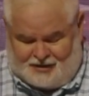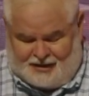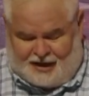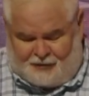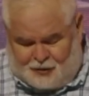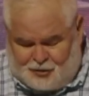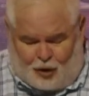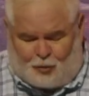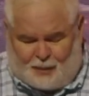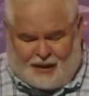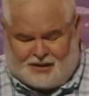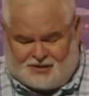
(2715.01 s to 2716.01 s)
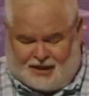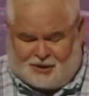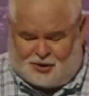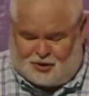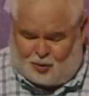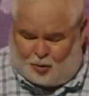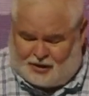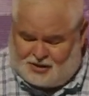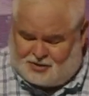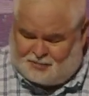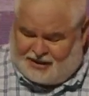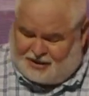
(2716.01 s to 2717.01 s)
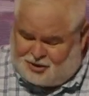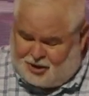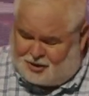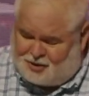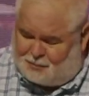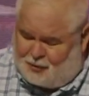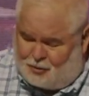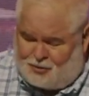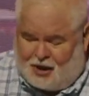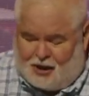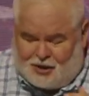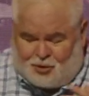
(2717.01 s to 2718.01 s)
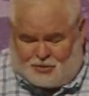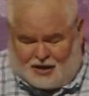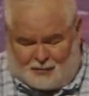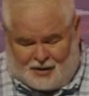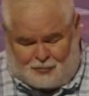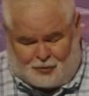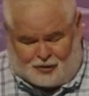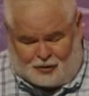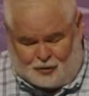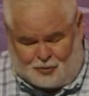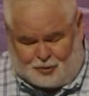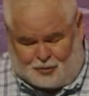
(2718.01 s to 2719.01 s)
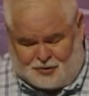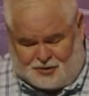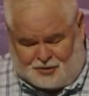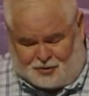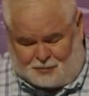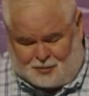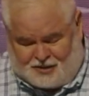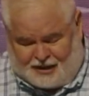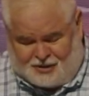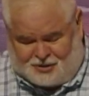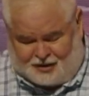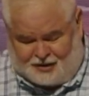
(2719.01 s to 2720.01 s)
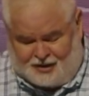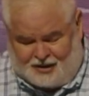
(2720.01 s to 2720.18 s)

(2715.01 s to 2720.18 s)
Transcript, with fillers: And if you don't pay attention to what is being juxtaposed, you come up with a ludicrous interpretation.